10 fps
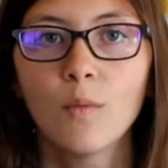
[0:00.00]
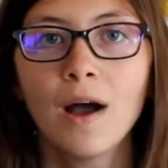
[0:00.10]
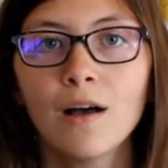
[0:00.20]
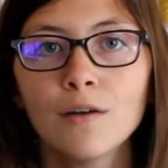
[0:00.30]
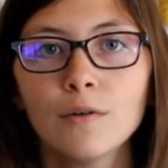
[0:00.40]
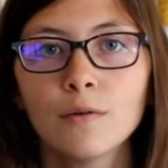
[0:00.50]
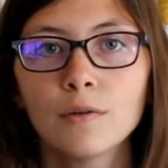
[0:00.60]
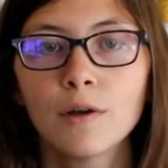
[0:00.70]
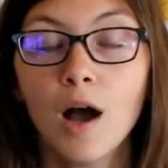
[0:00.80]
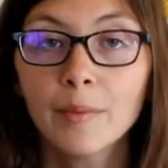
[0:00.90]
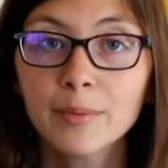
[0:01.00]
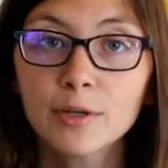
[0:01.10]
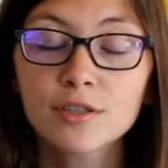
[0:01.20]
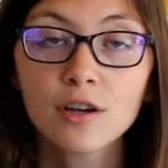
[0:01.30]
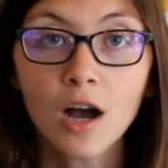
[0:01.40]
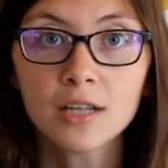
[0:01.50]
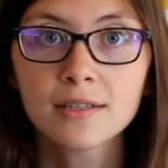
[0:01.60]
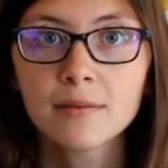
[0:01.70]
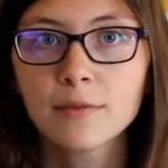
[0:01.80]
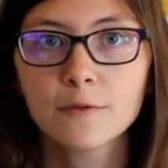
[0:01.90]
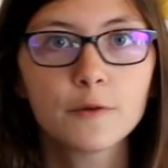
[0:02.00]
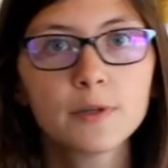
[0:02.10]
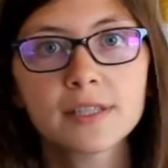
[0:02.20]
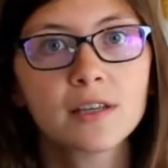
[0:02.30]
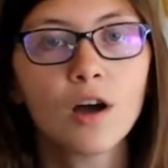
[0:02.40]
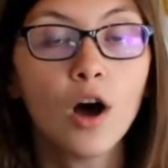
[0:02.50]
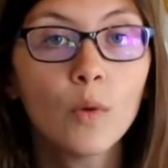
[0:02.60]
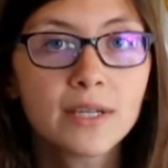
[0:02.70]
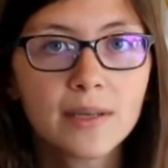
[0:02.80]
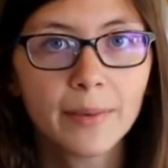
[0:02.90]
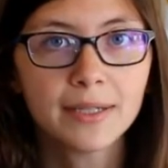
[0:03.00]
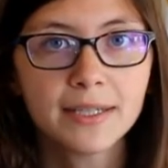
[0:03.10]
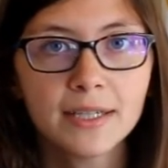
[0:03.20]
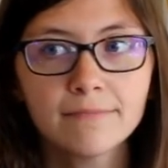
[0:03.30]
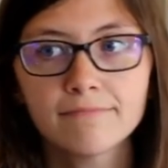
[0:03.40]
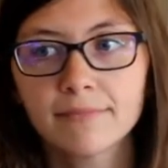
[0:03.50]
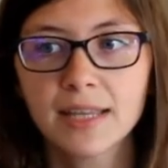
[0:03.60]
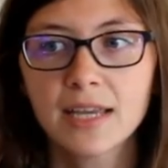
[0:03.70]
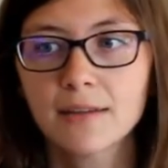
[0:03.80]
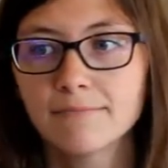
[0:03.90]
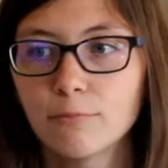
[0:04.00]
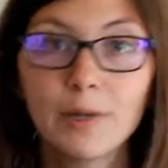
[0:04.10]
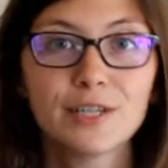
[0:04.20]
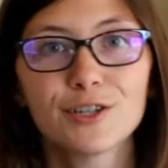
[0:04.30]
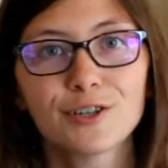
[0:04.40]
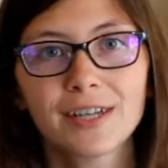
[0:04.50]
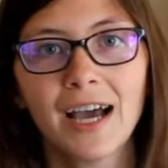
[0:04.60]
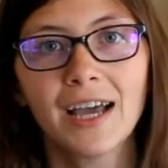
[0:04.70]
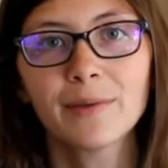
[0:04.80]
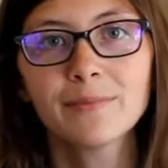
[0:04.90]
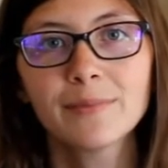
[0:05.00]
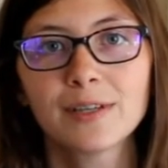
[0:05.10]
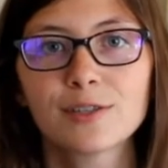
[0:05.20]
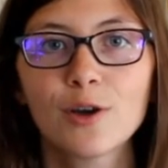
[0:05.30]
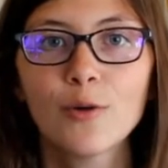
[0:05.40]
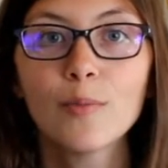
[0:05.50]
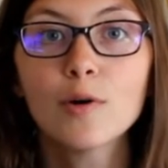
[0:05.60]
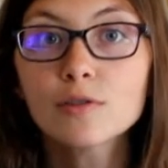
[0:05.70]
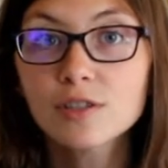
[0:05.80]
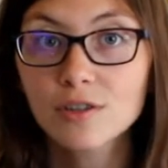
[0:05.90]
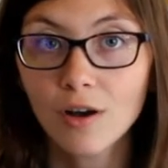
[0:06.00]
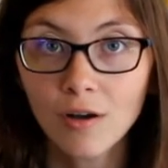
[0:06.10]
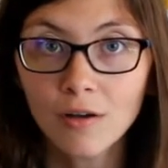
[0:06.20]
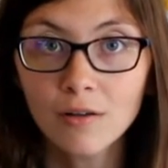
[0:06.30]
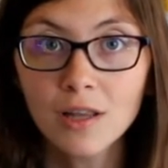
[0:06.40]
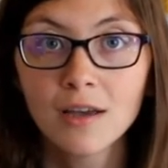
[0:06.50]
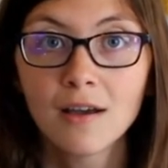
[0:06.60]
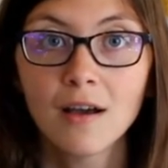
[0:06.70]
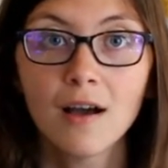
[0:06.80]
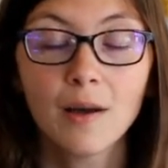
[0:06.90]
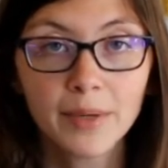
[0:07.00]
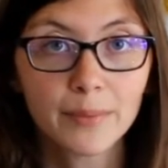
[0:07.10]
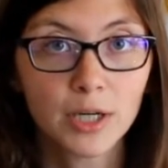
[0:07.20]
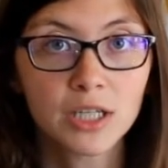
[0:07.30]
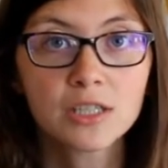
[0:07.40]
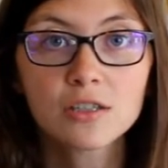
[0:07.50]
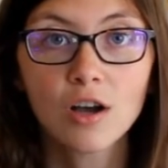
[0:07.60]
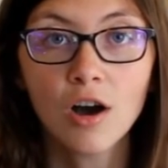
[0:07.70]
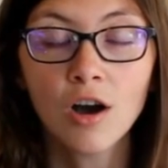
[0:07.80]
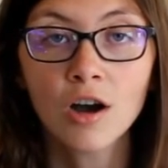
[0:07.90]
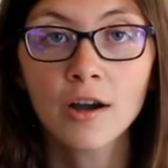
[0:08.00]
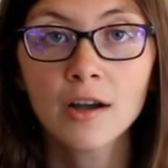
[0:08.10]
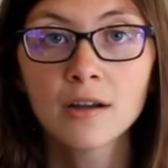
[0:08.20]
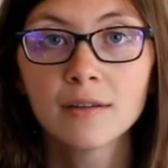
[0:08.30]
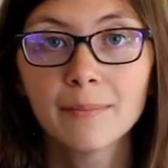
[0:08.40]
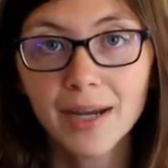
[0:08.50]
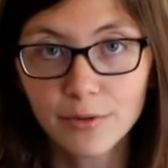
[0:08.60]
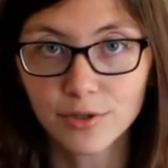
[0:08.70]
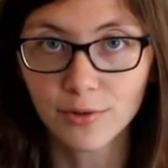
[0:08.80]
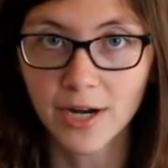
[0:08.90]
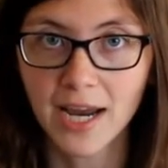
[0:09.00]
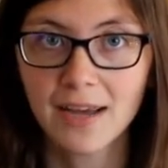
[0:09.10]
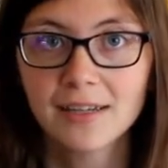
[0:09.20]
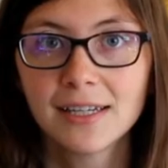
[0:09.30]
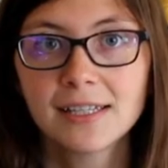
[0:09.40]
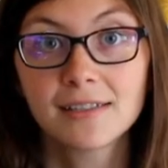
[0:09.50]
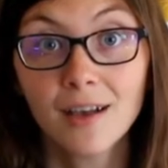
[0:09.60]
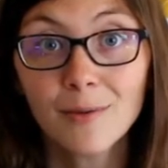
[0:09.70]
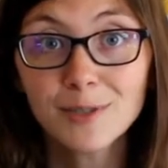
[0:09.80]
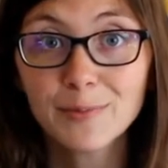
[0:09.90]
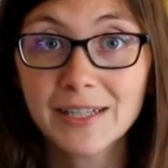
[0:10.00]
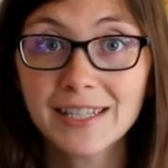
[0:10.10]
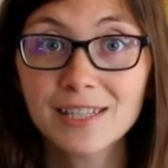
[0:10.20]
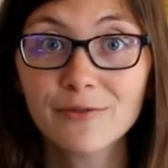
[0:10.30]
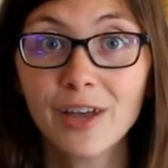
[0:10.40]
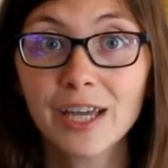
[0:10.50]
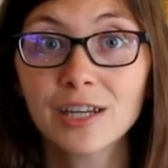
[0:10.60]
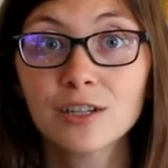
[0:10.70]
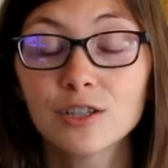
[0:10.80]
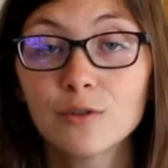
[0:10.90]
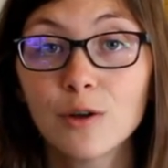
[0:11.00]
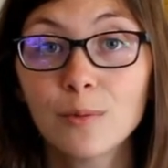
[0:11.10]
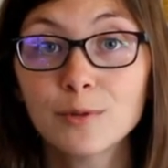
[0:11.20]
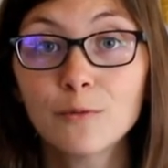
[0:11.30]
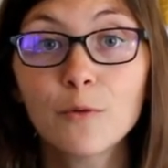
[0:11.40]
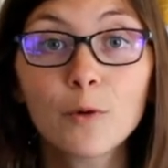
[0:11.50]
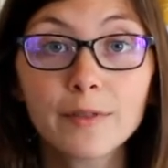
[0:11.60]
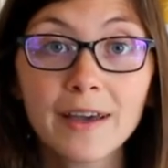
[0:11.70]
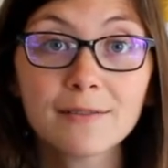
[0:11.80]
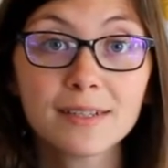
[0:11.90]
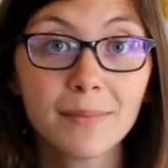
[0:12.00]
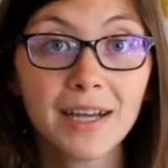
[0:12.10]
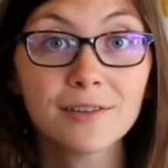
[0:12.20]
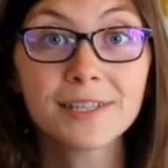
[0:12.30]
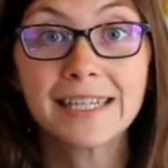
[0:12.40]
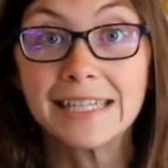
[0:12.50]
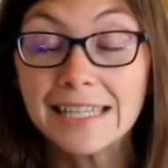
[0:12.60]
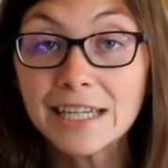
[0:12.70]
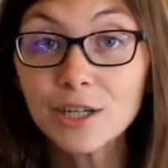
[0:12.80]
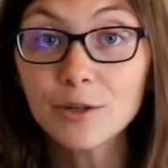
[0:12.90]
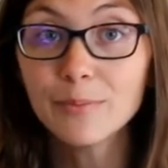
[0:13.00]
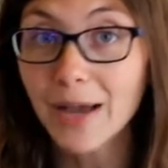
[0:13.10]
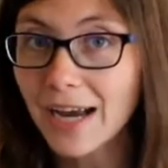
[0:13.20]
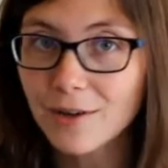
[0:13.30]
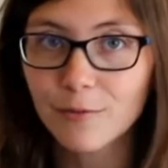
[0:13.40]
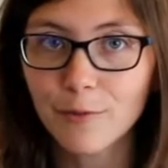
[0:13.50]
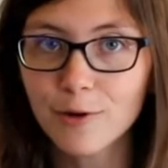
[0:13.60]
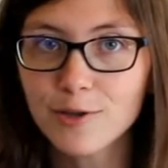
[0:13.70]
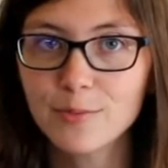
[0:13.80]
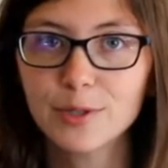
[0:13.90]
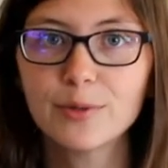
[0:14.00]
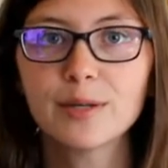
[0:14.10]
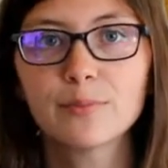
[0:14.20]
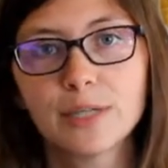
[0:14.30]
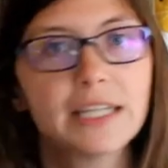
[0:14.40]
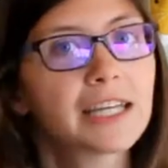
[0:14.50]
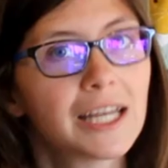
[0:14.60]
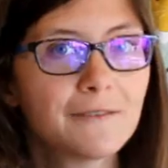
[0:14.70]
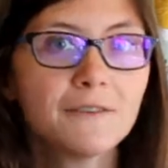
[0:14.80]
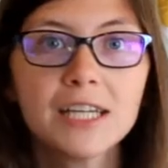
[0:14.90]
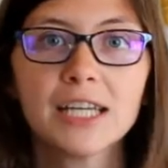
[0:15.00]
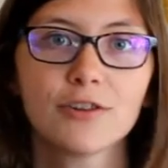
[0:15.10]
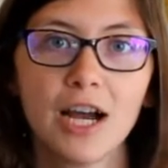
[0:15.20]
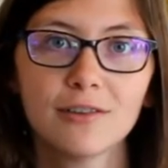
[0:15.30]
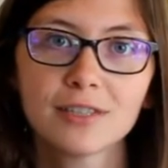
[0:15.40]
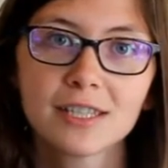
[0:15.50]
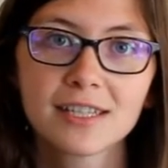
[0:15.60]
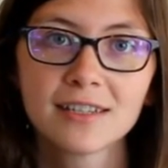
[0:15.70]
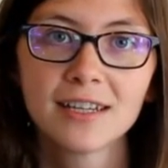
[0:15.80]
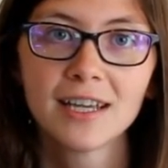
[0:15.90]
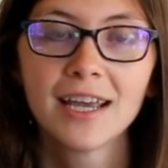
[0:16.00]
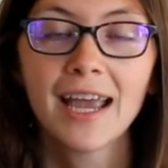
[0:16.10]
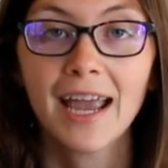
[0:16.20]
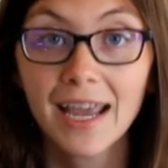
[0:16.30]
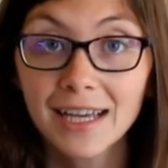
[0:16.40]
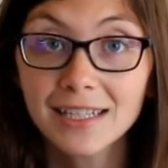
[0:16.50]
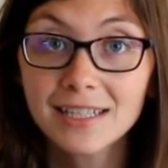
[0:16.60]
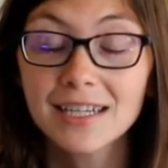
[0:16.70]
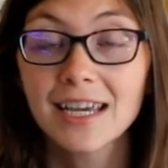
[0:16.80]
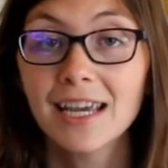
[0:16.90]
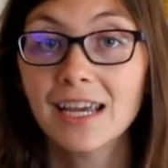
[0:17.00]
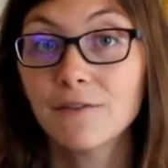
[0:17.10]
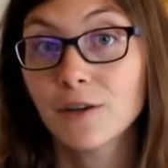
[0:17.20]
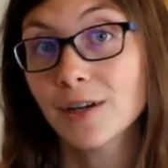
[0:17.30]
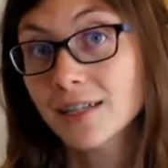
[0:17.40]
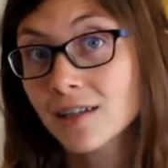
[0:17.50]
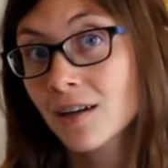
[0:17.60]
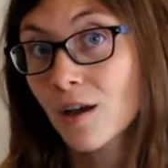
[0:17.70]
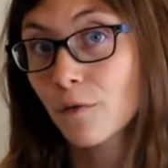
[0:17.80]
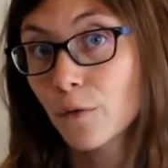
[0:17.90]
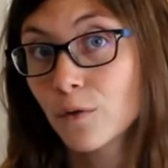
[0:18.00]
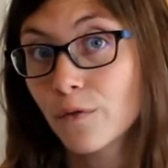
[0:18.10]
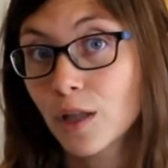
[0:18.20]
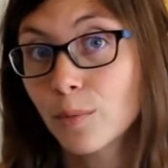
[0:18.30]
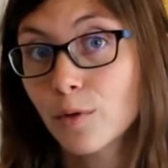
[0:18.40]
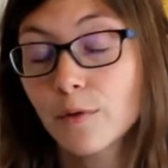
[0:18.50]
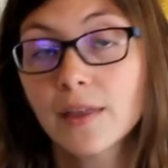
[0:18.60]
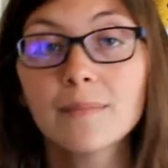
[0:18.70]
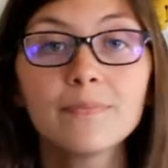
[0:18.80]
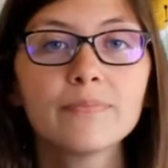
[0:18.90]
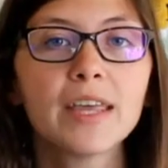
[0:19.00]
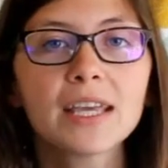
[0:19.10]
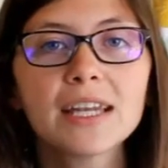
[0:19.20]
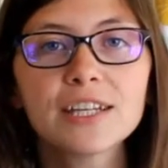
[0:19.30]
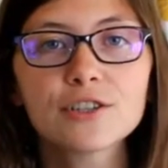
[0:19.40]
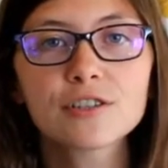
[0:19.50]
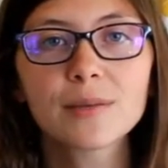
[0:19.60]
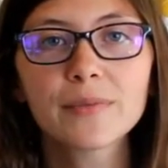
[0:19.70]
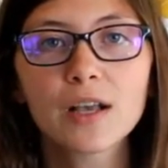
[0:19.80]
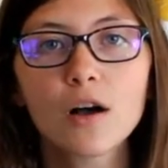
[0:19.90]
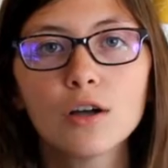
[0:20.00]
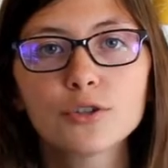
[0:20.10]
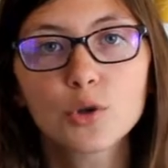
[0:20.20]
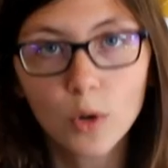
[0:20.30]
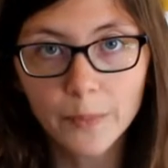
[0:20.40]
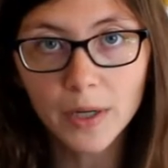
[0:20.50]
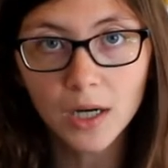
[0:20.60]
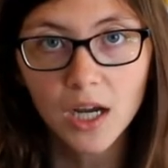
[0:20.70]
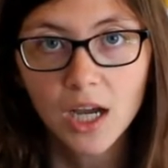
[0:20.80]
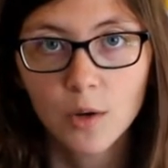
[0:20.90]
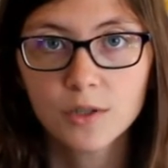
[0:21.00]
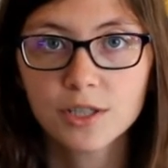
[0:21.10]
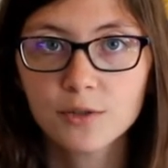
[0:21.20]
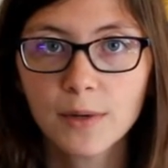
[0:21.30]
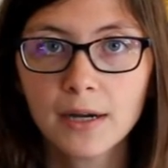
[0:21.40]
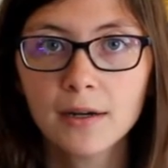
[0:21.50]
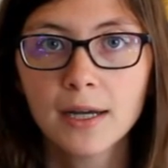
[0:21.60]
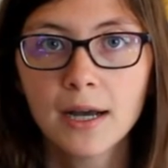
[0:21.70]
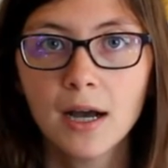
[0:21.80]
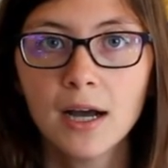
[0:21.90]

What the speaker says: While hummingbirds are awesome, their food isn't always abundant. Think winter time. So most all hummingbirds are migratory. Some species flying up to 4,000 miles a year back and forth between breeding and feeding grounds. And if there isn't enough food available for them, they can enter something called torpor, which is where